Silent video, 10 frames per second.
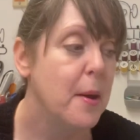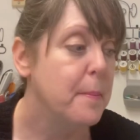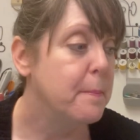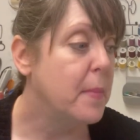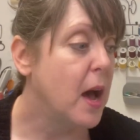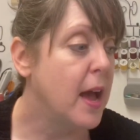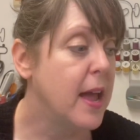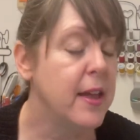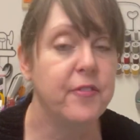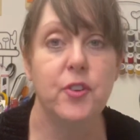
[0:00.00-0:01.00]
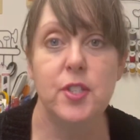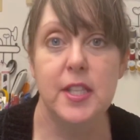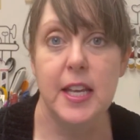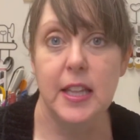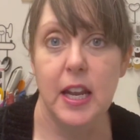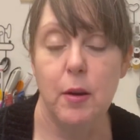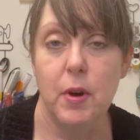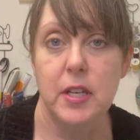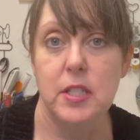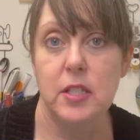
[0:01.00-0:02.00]
My first thing that I
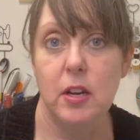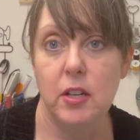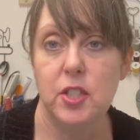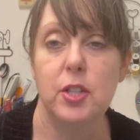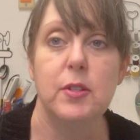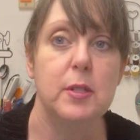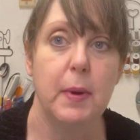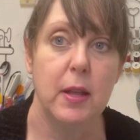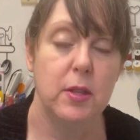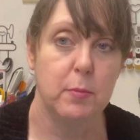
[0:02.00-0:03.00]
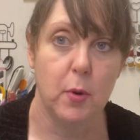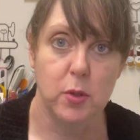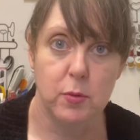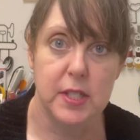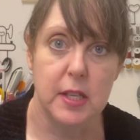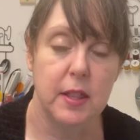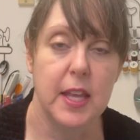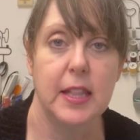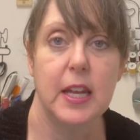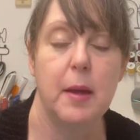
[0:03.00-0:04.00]
wanted to talk to you is about the most recent
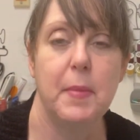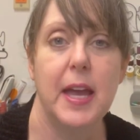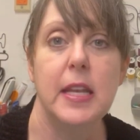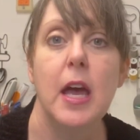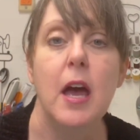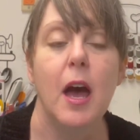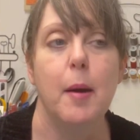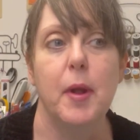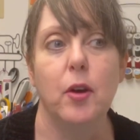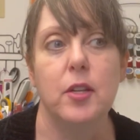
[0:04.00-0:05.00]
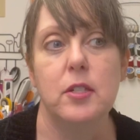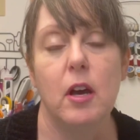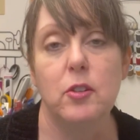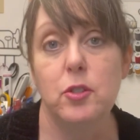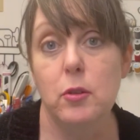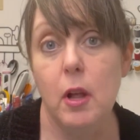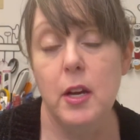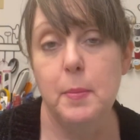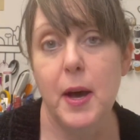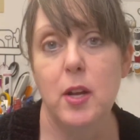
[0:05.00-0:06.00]
thing that I made. I'm not going to talk too long
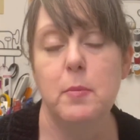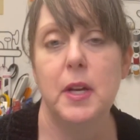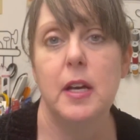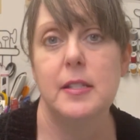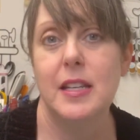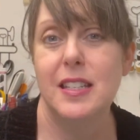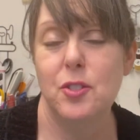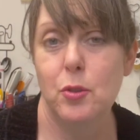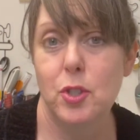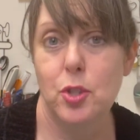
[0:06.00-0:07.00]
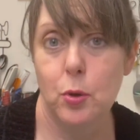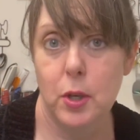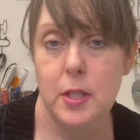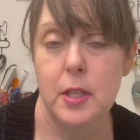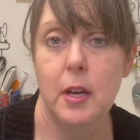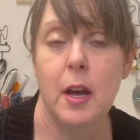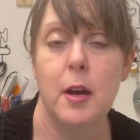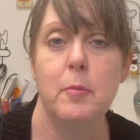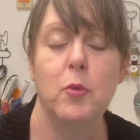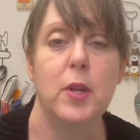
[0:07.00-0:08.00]
about it because I did do a short
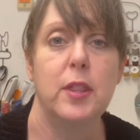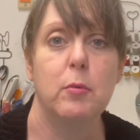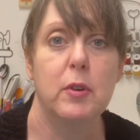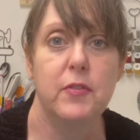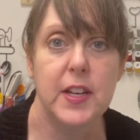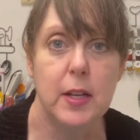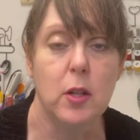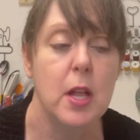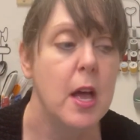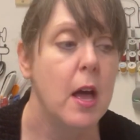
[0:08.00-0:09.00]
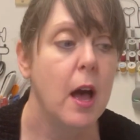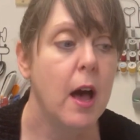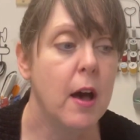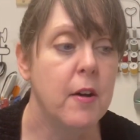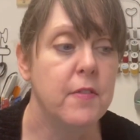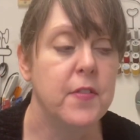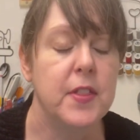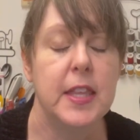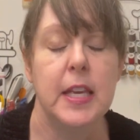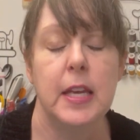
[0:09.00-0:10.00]
with the reveal of
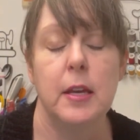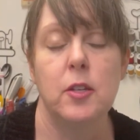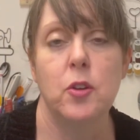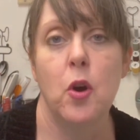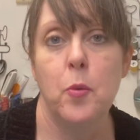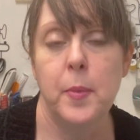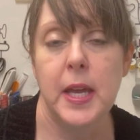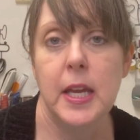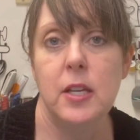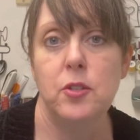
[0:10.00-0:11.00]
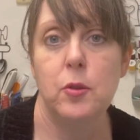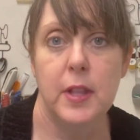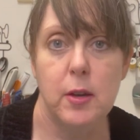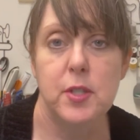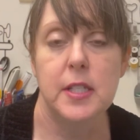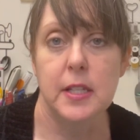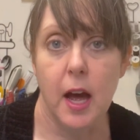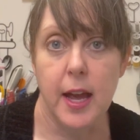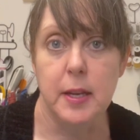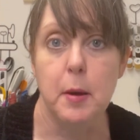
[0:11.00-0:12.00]
the Know Me
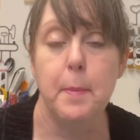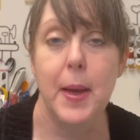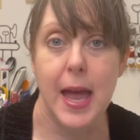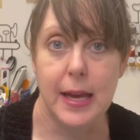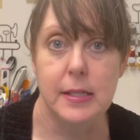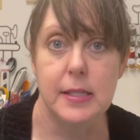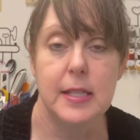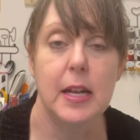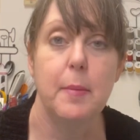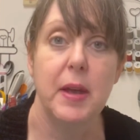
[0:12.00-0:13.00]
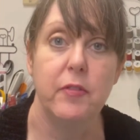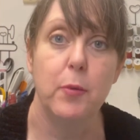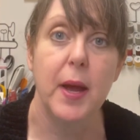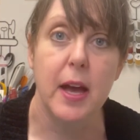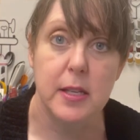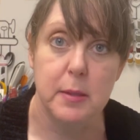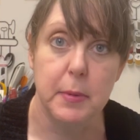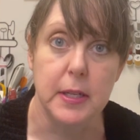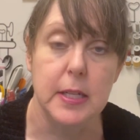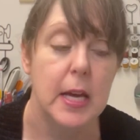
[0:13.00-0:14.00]
2009 pants that I made for my
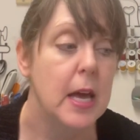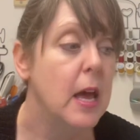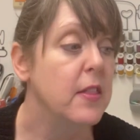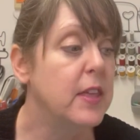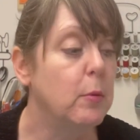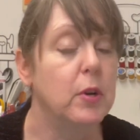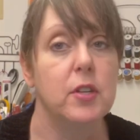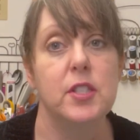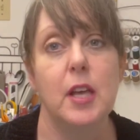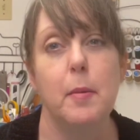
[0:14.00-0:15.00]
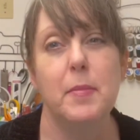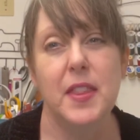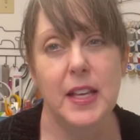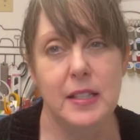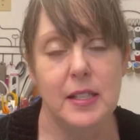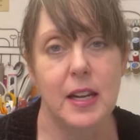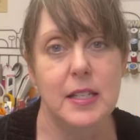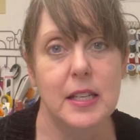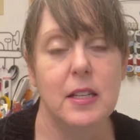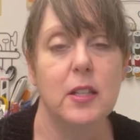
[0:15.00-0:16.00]
husband. There were some things that I
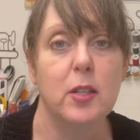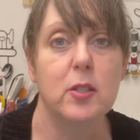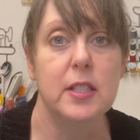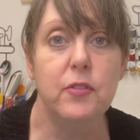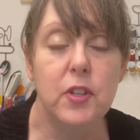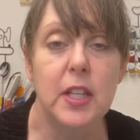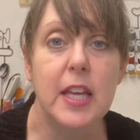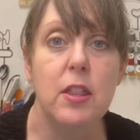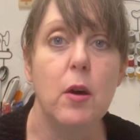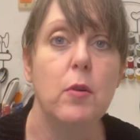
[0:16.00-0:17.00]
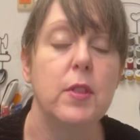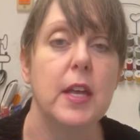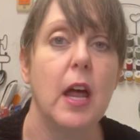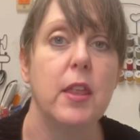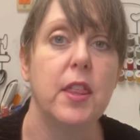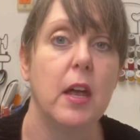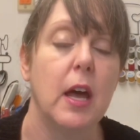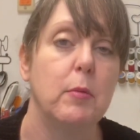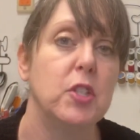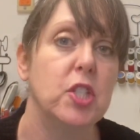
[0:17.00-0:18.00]
did a little differently though that I thought
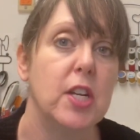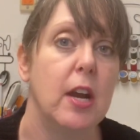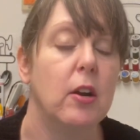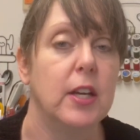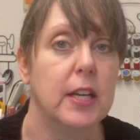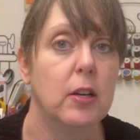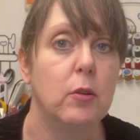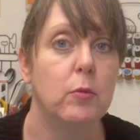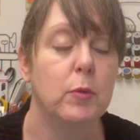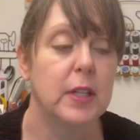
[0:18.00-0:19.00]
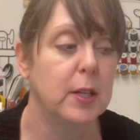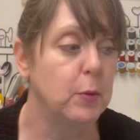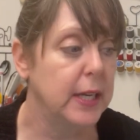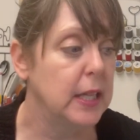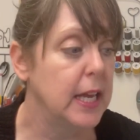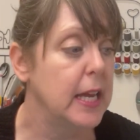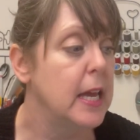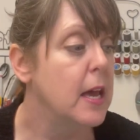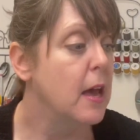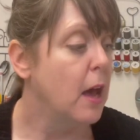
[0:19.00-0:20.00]
I would share here really quickly.
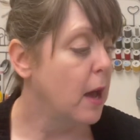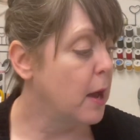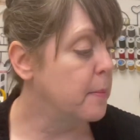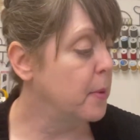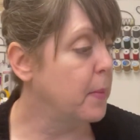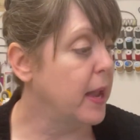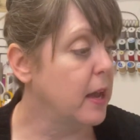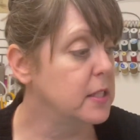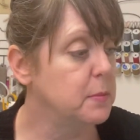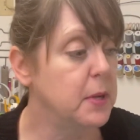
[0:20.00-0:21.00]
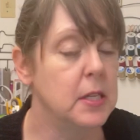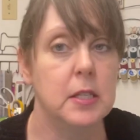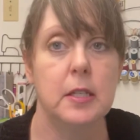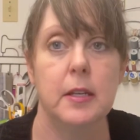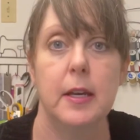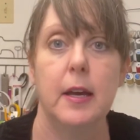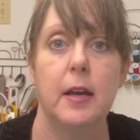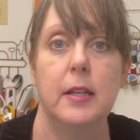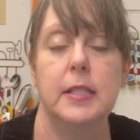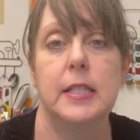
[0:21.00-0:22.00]
My husband
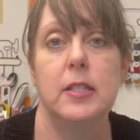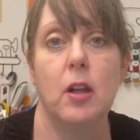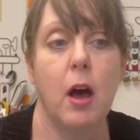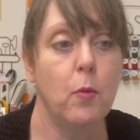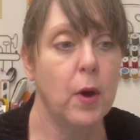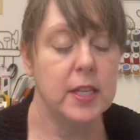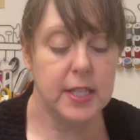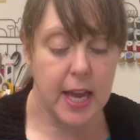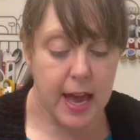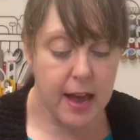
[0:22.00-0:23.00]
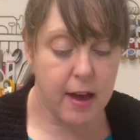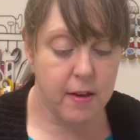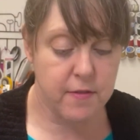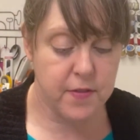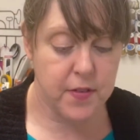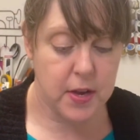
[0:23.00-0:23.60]
did not want to have,